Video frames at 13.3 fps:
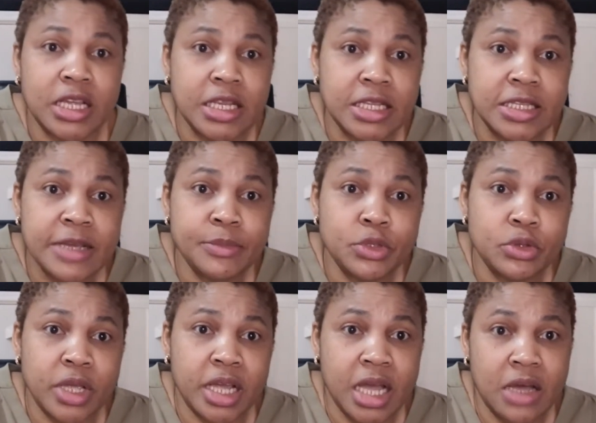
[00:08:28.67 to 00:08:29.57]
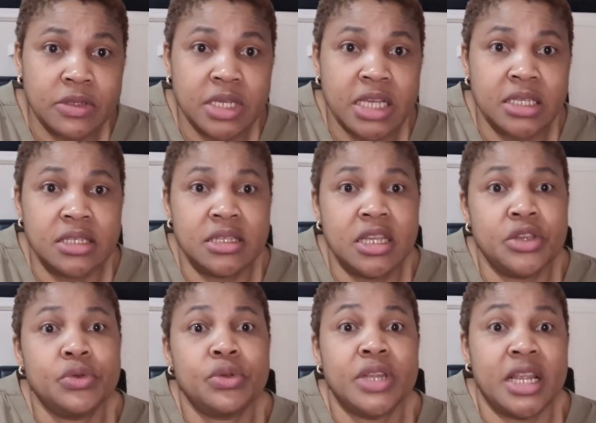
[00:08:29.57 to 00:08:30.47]
attempt to encounter this, then
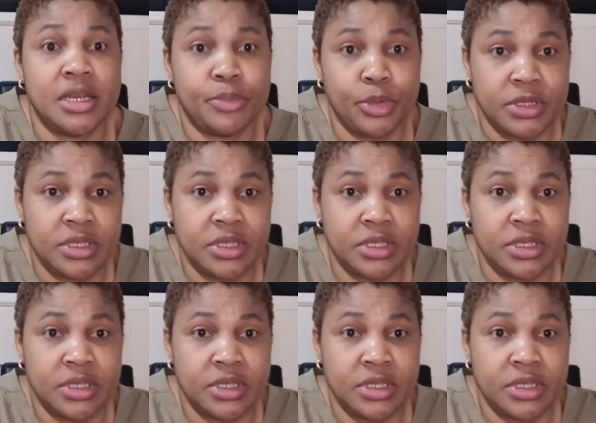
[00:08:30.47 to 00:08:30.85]
you know that